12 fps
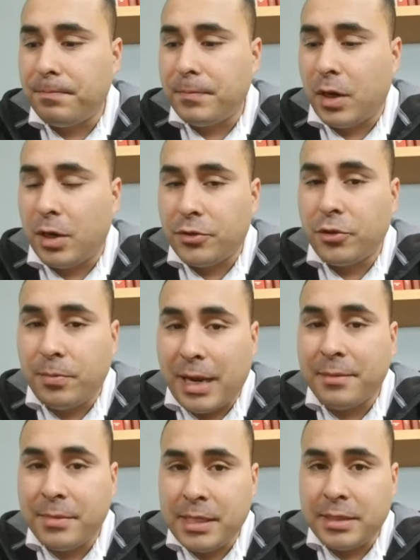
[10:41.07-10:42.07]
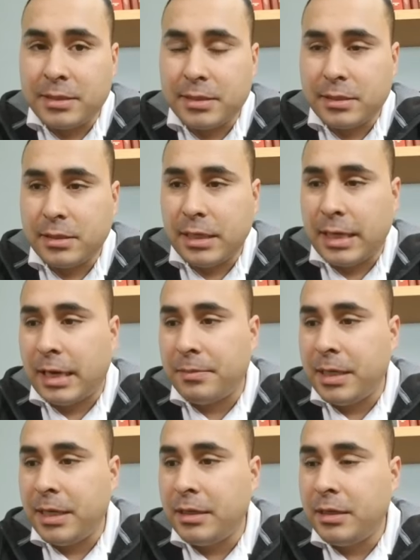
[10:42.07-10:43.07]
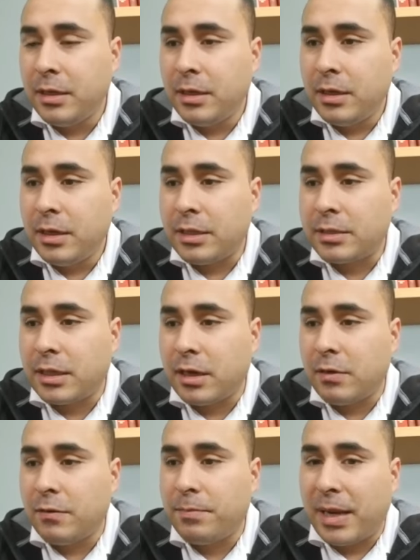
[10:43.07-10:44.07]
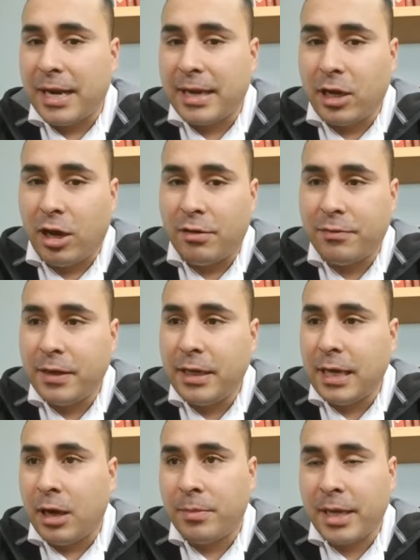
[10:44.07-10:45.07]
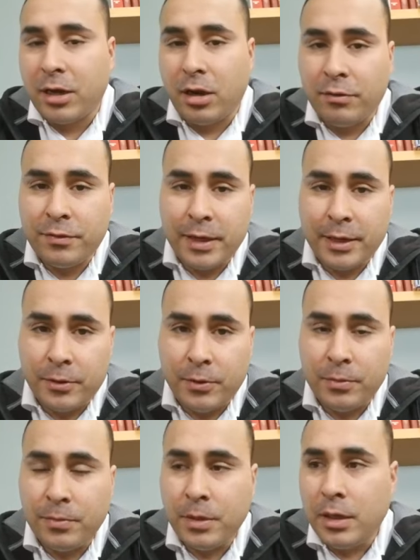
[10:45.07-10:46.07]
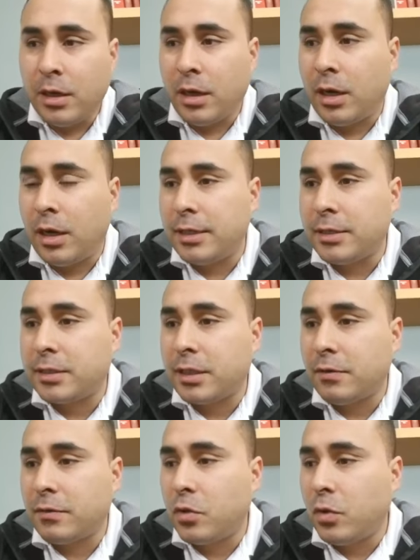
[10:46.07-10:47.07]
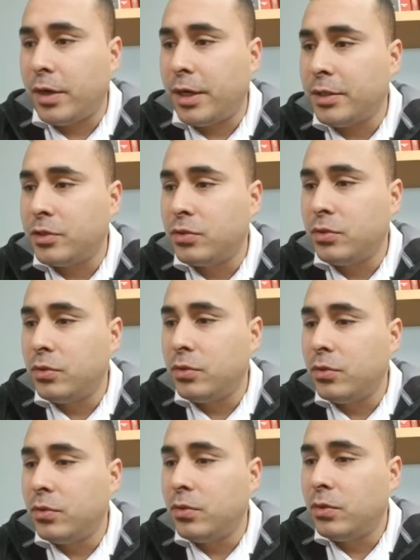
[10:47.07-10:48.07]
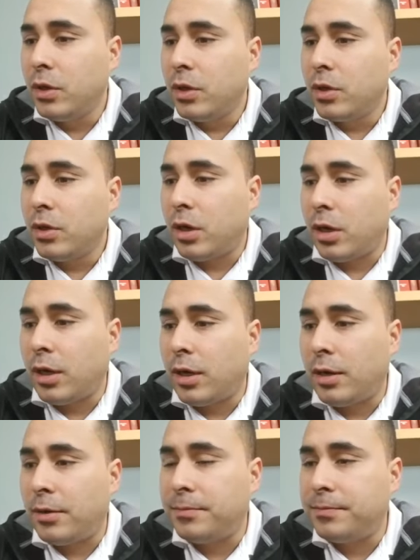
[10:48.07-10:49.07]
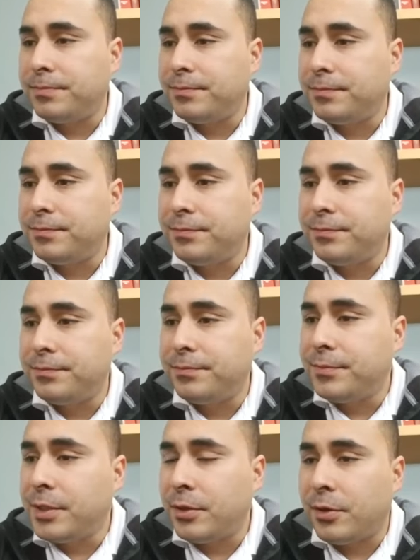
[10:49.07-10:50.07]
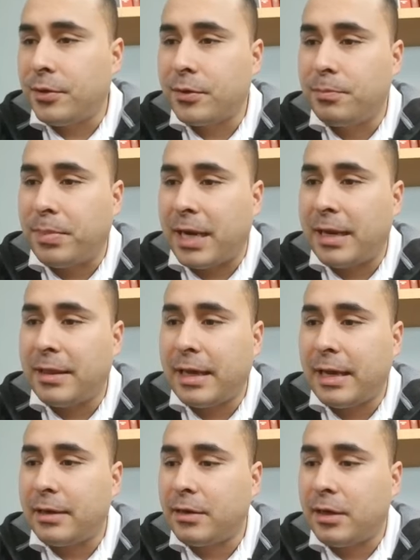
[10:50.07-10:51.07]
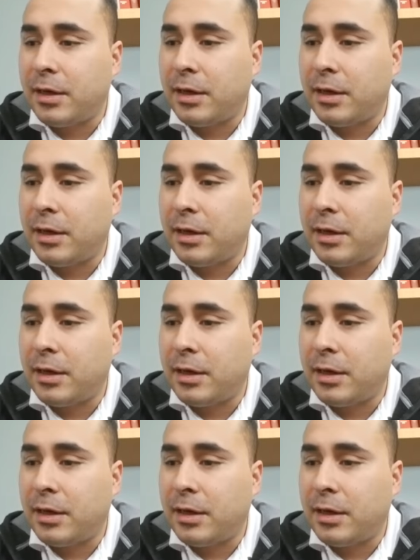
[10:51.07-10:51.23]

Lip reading: under my means. And I mean, instead of buying coffee, I'll make coffee at home. Instead of going to buy that